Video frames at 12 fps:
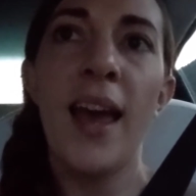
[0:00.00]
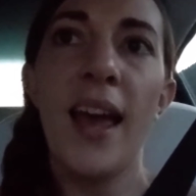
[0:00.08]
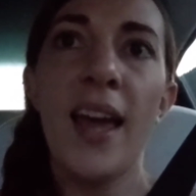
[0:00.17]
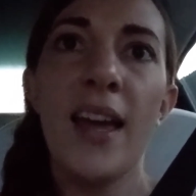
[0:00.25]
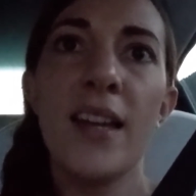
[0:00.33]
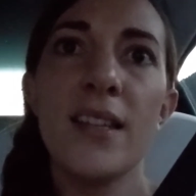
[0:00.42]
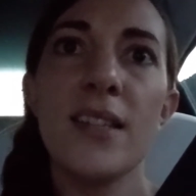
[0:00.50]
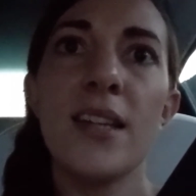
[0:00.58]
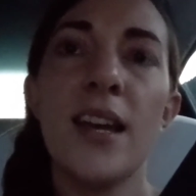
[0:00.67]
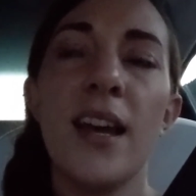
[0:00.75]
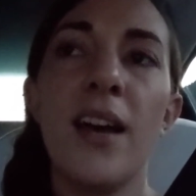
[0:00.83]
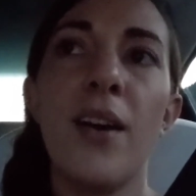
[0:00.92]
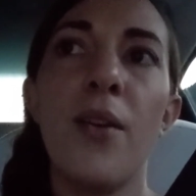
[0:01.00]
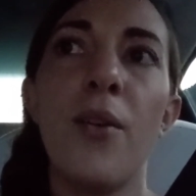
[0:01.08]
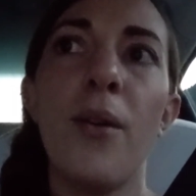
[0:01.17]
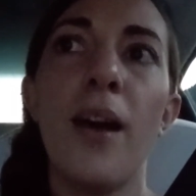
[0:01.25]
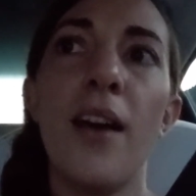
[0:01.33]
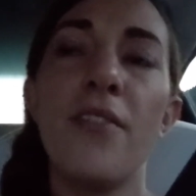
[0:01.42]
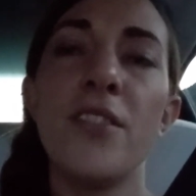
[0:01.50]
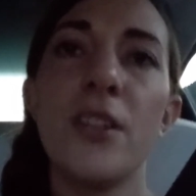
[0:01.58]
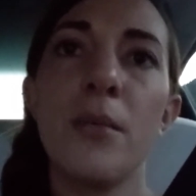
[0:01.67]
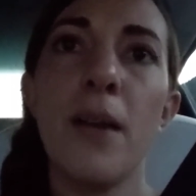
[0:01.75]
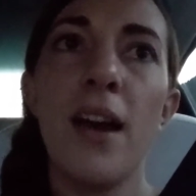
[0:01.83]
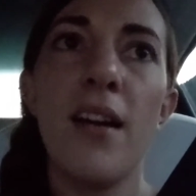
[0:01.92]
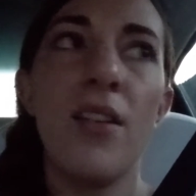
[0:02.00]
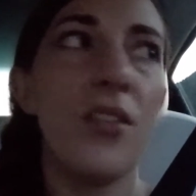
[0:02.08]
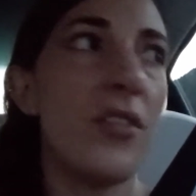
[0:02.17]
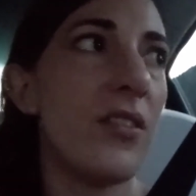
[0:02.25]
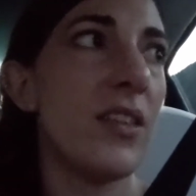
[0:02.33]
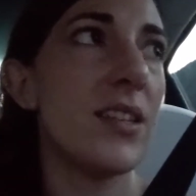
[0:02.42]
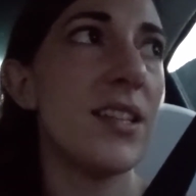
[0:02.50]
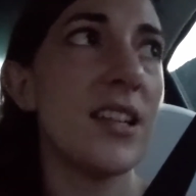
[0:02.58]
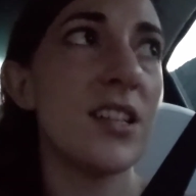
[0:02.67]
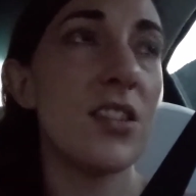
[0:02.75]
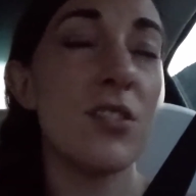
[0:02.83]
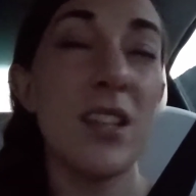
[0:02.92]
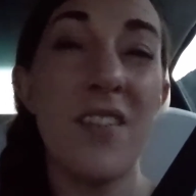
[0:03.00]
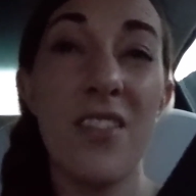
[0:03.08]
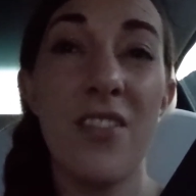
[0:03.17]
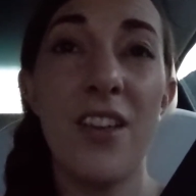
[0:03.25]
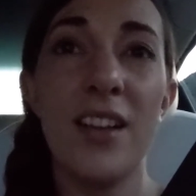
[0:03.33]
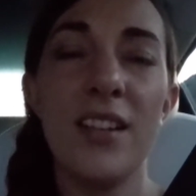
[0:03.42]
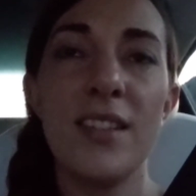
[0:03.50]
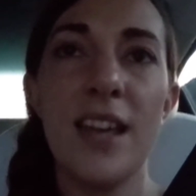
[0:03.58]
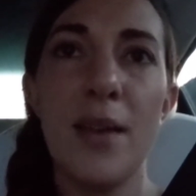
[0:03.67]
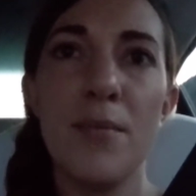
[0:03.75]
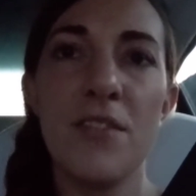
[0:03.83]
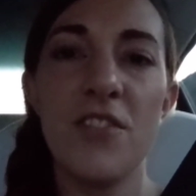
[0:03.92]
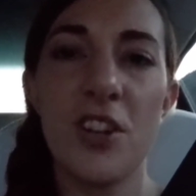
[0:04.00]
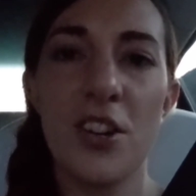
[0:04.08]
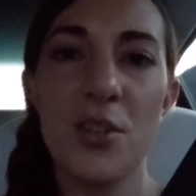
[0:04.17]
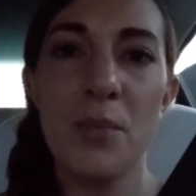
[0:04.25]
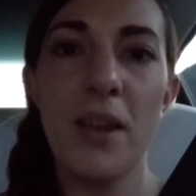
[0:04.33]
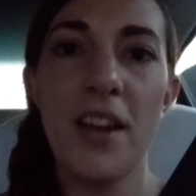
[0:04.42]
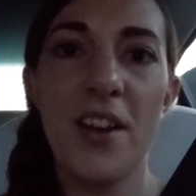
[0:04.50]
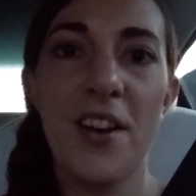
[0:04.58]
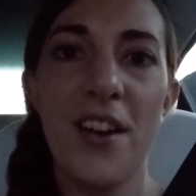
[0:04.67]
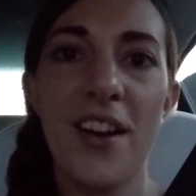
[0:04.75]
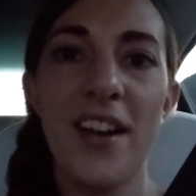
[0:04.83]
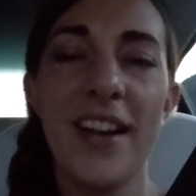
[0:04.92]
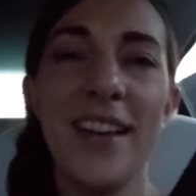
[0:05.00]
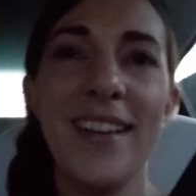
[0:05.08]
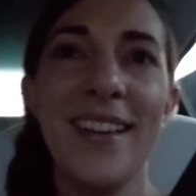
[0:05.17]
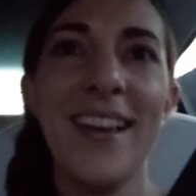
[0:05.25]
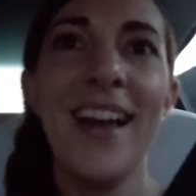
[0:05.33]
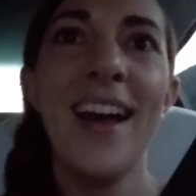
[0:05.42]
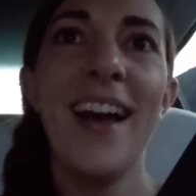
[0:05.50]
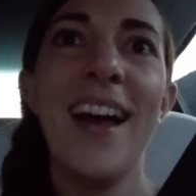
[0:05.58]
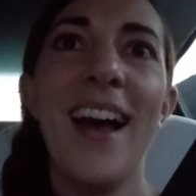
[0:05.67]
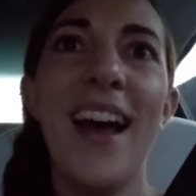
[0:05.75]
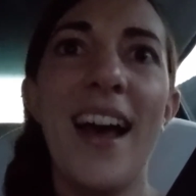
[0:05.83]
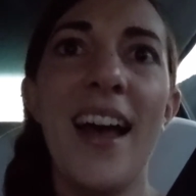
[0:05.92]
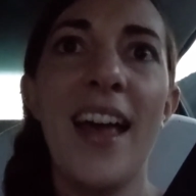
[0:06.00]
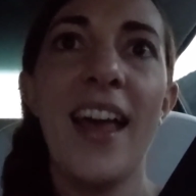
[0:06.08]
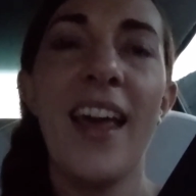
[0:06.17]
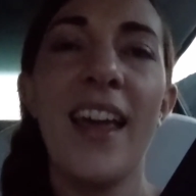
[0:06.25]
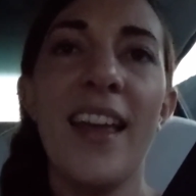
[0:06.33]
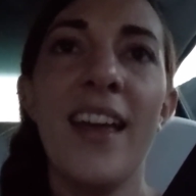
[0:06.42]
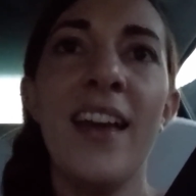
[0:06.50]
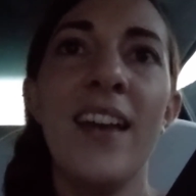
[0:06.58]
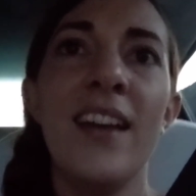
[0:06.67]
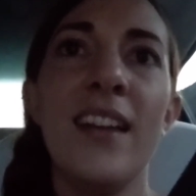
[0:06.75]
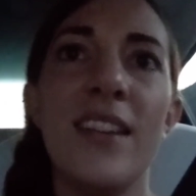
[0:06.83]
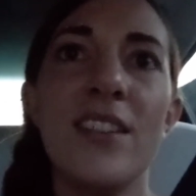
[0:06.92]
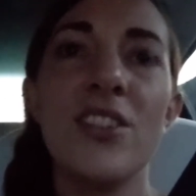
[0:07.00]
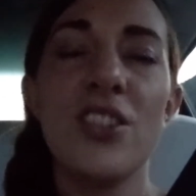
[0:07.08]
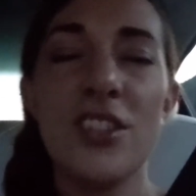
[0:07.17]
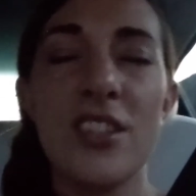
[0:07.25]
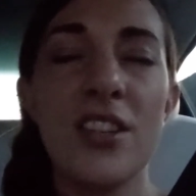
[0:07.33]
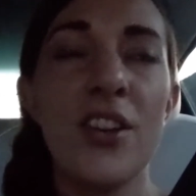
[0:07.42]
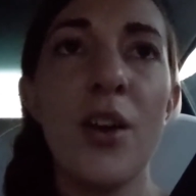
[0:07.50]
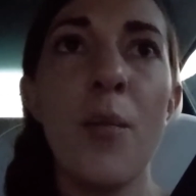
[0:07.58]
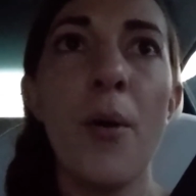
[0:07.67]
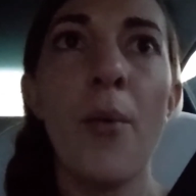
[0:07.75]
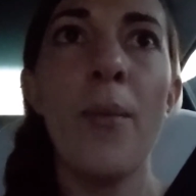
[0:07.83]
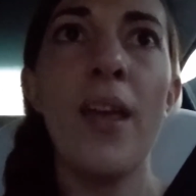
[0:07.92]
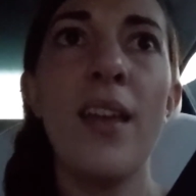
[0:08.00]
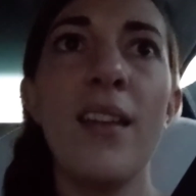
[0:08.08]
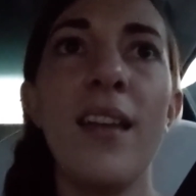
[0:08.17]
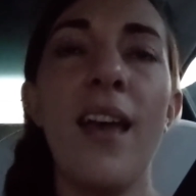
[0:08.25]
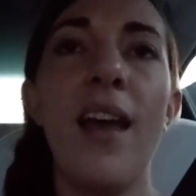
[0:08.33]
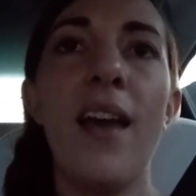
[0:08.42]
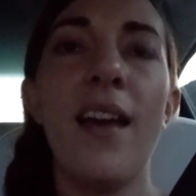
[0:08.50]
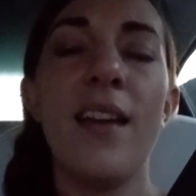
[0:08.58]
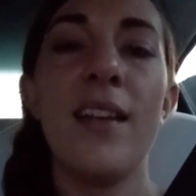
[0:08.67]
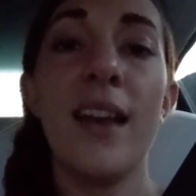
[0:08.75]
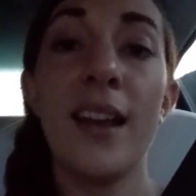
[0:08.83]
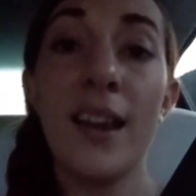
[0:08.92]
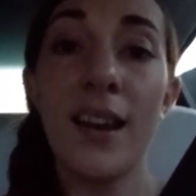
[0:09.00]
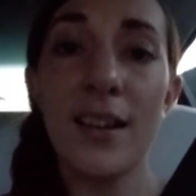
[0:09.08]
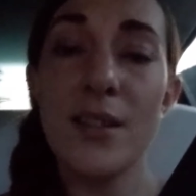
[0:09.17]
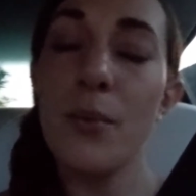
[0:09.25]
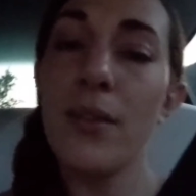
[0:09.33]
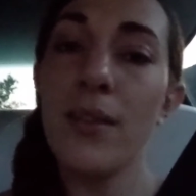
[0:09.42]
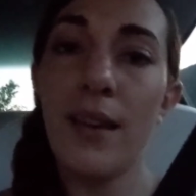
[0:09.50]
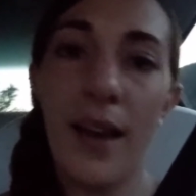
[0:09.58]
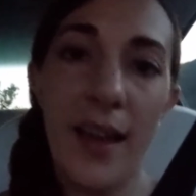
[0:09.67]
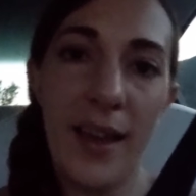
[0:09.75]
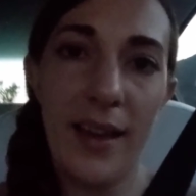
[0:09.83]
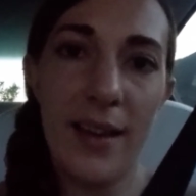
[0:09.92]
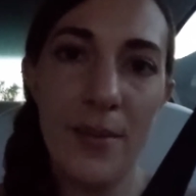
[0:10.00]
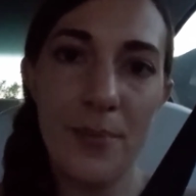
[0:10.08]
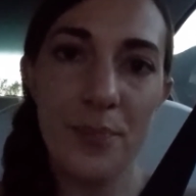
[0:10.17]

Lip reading: and after about the 6th or 7th failed attempt of charging my car, I just took a moment and I connected with Gaia.